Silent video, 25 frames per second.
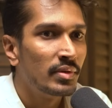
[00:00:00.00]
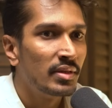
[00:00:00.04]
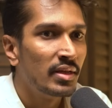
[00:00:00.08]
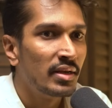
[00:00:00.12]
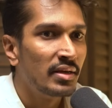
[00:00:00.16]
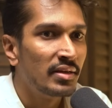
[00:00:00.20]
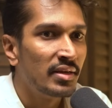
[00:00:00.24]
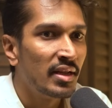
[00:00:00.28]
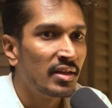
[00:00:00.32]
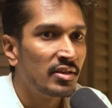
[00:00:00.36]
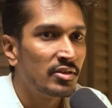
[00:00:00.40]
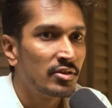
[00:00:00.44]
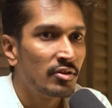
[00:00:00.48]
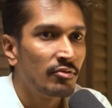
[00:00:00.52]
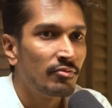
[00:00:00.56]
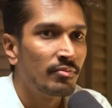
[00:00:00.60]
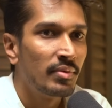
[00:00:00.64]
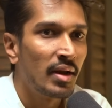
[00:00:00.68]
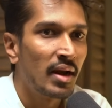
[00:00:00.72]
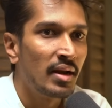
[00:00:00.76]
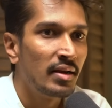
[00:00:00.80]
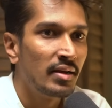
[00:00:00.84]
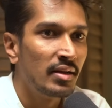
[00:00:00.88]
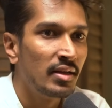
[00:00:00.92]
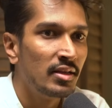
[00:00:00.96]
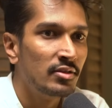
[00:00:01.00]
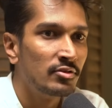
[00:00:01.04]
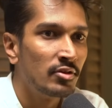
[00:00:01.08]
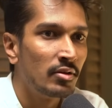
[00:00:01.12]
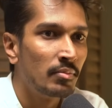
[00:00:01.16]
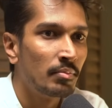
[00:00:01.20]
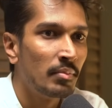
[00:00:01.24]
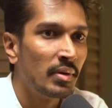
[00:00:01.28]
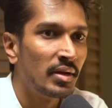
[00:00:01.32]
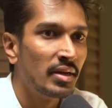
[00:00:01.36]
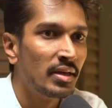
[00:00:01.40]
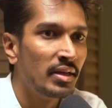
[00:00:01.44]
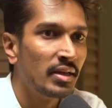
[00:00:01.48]
with the intention of brand deals or
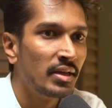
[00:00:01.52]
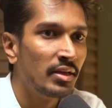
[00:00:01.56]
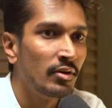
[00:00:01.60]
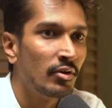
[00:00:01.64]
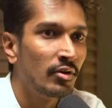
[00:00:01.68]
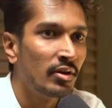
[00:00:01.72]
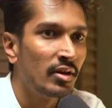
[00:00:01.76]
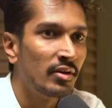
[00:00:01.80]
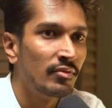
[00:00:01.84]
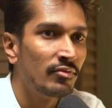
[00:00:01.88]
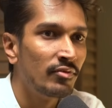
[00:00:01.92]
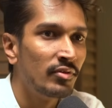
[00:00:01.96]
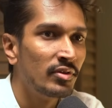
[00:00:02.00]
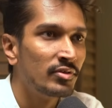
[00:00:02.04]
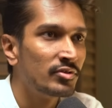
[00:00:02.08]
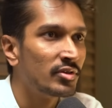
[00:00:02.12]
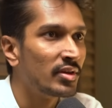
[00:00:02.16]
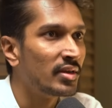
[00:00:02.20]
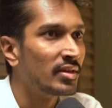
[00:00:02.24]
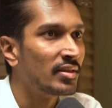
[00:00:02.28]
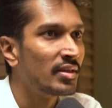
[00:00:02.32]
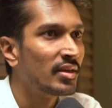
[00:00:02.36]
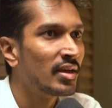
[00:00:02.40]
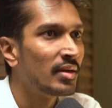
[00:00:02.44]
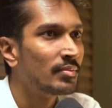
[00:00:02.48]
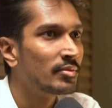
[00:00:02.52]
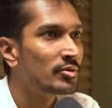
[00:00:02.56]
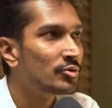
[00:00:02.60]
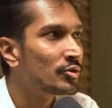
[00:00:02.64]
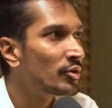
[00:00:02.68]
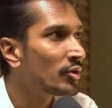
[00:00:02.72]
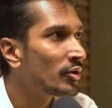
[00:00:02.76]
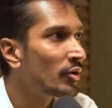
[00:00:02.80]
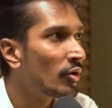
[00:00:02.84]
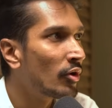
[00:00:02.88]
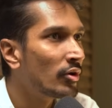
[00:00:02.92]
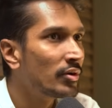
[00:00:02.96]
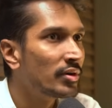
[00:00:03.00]
money or influence or anything. I'm just
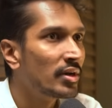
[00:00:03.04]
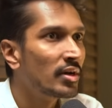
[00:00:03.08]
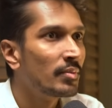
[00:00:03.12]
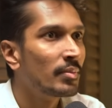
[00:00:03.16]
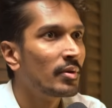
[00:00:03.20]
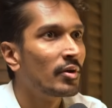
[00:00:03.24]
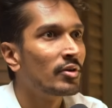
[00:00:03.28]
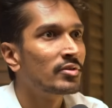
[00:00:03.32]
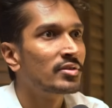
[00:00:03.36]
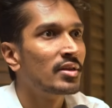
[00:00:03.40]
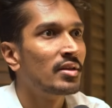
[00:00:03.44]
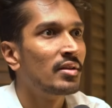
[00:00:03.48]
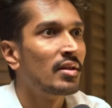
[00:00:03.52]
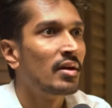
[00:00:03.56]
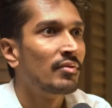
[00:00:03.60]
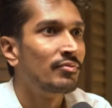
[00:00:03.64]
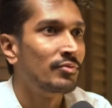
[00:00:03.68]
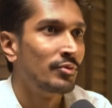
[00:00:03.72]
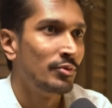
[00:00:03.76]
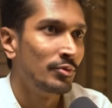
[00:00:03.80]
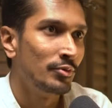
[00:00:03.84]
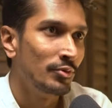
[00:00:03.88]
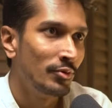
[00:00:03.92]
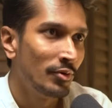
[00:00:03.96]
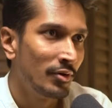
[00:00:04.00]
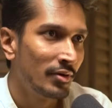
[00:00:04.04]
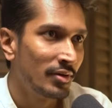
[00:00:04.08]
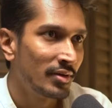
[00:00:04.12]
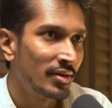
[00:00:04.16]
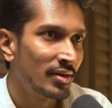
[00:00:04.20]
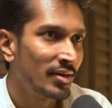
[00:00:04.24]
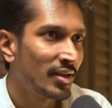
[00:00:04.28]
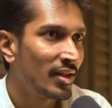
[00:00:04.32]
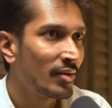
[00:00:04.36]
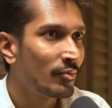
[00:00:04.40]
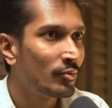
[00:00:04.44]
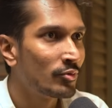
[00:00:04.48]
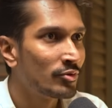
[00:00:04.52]
doing content because I love to do
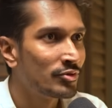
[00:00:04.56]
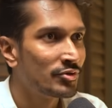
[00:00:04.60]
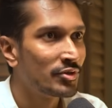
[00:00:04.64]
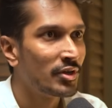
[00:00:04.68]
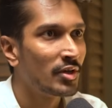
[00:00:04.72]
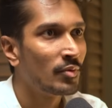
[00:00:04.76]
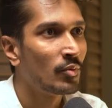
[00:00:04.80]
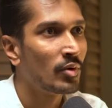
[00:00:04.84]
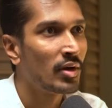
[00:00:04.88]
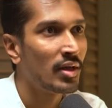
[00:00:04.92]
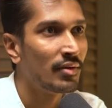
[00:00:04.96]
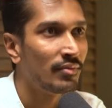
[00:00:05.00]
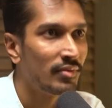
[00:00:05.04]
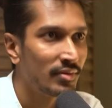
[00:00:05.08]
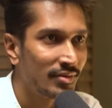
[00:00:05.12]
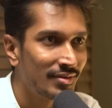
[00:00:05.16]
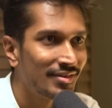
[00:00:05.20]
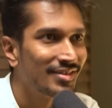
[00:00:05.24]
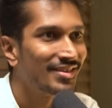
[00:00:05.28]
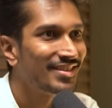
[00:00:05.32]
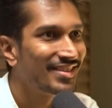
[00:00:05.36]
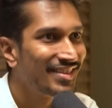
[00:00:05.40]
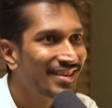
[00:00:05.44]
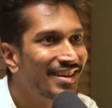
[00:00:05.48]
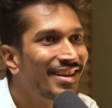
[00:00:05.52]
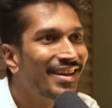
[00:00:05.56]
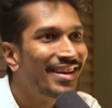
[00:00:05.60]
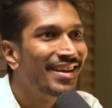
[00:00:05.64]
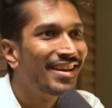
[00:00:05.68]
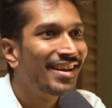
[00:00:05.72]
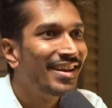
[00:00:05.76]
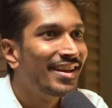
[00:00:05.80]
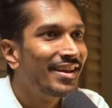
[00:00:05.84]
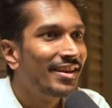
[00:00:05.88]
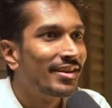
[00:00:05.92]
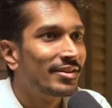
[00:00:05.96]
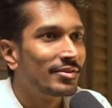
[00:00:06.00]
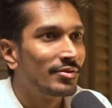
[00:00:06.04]
content and I want to share what I've learned.
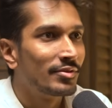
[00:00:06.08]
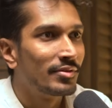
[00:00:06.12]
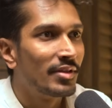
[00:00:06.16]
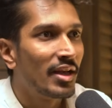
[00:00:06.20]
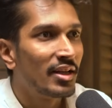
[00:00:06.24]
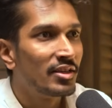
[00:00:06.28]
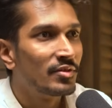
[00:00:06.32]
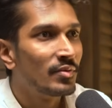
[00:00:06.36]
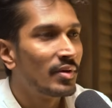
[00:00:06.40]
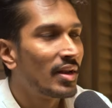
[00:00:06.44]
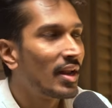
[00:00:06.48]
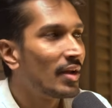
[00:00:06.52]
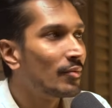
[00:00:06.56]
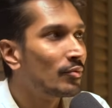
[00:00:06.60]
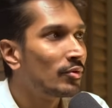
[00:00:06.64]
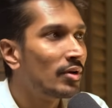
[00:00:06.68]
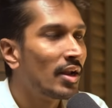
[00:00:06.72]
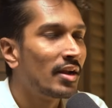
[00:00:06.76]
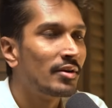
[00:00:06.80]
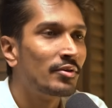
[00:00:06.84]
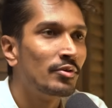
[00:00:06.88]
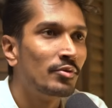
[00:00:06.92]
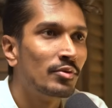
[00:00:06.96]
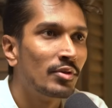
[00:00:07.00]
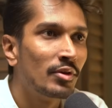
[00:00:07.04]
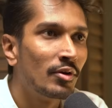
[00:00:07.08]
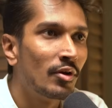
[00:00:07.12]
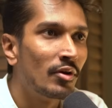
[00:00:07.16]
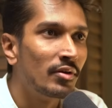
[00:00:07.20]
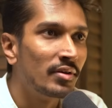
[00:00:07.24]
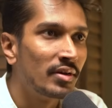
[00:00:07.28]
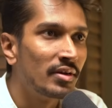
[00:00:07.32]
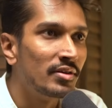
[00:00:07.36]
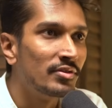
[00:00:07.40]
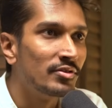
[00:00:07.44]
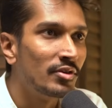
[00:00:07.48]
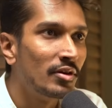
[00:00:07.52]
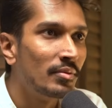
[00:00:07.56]
So that's where I would like to do the
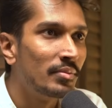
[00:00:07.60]
content